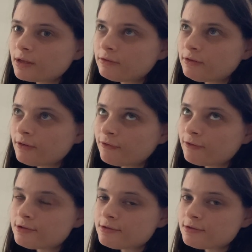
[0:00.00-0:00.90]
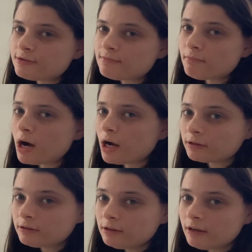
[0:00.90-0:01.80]
different
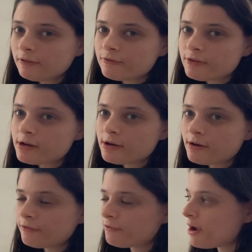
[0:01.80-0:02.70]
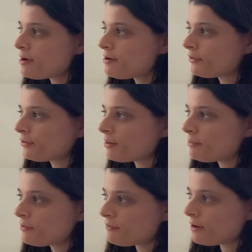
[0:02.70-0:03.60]
model of the air fryer for some
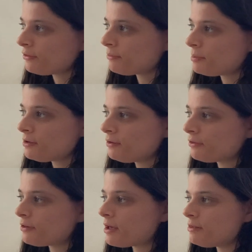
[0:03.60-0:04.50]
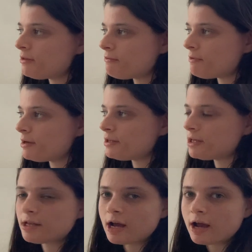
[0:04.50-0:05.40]
of the recipes than the one that
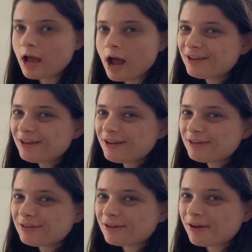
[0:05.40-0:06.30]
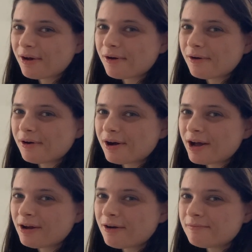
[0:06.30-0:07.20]
I have. So I
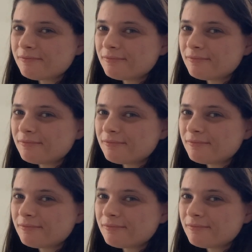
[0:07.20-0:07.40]
hope